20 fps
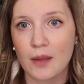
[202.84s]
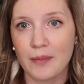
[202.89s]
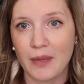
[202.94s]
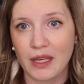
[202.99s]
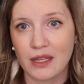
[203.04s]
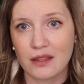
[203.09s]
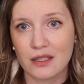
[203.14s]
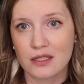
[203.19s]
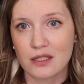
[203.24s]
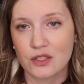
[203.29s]

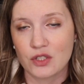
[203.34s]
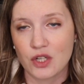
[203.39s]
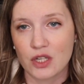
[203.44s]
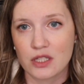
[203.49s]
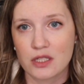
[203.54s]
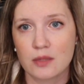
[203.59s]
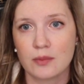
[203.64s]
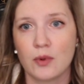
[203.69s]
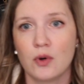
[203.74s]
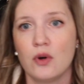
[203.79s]
make this
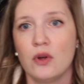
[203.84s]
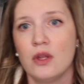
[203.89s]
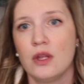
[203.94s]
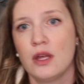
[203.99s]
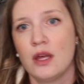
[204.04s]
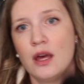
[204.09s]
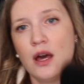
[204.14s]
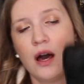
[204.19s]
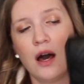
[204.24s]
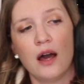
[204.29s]
adjustable.
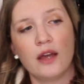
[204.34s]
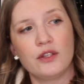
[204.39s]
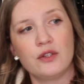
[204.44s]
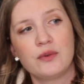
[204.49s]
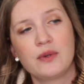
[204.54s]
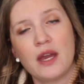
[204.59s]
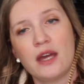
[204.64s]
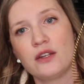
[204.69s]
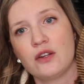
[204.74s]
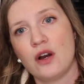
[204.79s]
You
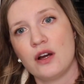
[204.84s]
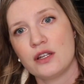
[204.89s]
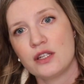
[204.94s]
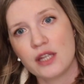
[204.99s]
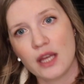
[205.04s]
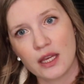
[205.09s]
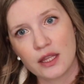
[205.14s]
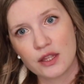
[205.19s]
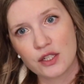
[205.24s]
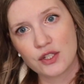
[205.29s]
cannot
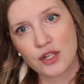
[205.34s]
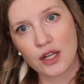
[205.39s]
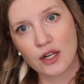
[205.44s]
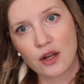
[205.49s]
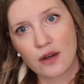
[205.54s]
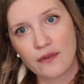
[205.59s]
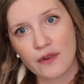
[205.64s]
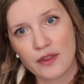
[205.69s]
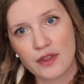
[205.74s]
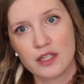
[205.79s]
take the chain
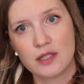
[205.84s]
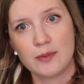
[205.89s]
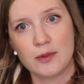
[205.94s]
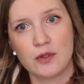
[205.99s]
off on this,